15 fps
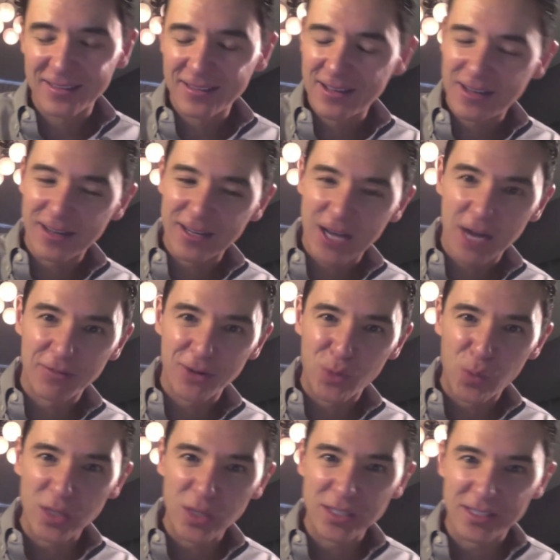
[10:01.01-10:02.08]
uh, cover
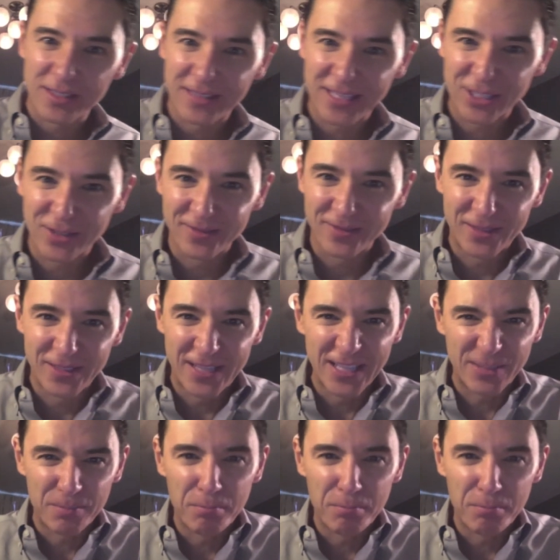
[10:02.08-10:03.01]
was this this